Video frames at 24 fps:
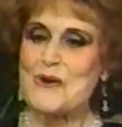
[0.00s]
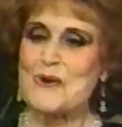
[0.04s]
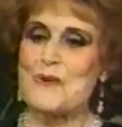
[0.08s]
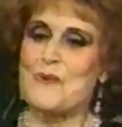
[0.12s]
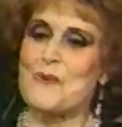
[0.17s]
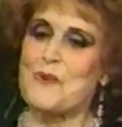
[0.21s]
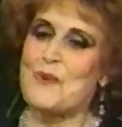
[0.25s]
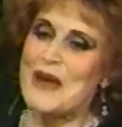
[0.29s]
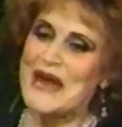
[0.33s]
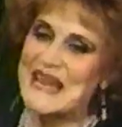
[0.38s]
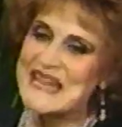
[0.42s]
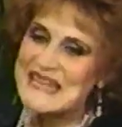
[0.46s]

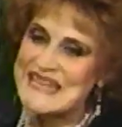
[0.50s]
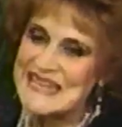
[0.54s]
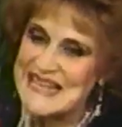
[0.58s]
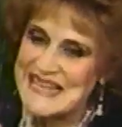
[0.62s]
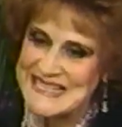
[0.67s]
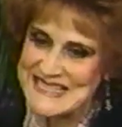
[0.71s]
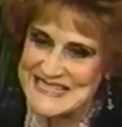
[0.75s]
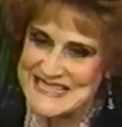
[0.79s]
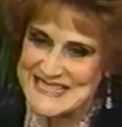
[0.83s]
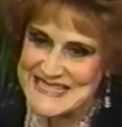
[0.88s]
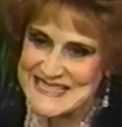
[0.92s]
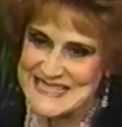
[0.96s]

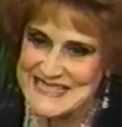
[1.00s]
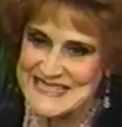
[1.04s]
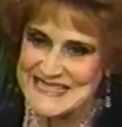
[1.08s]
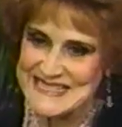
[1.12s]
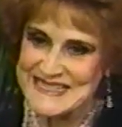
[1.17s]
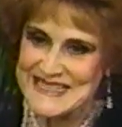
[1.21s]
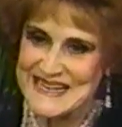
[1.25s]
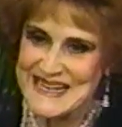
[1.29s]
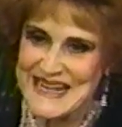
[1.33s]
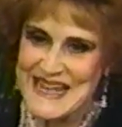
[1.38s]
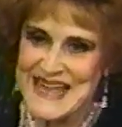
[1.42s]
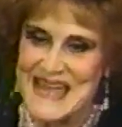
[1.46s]
Witness
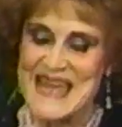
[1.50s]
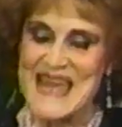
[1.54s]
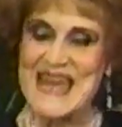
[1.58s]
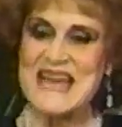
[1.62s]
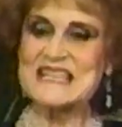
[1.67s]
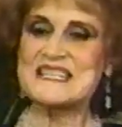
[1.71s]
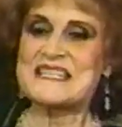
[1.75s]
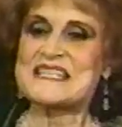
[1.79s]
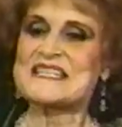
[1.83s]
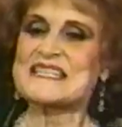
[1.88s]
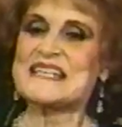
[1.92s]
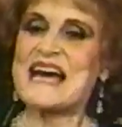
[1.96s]

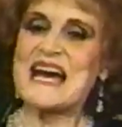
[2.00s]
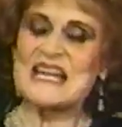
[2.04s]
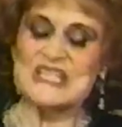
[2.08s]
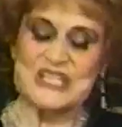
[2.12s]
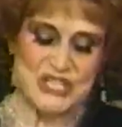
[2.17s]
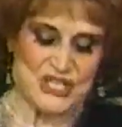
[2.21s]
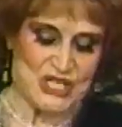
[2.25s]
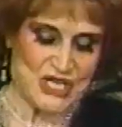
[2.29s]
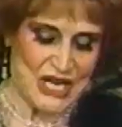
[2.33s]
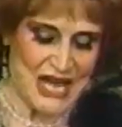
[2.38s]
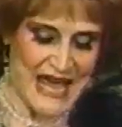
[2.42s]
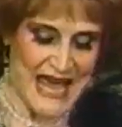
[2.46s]
is
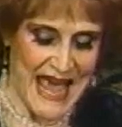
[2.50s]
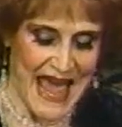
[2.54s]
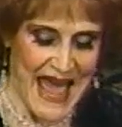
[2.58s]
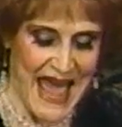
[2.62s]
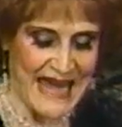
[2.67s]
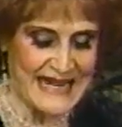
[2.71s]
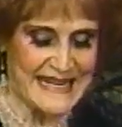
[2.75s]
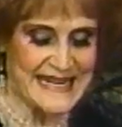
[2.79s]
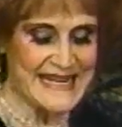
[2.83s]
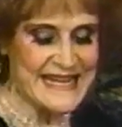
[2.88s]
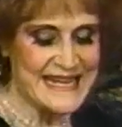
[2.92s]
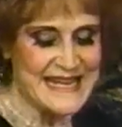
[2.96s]
such
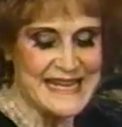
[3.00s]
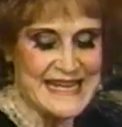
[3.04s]
an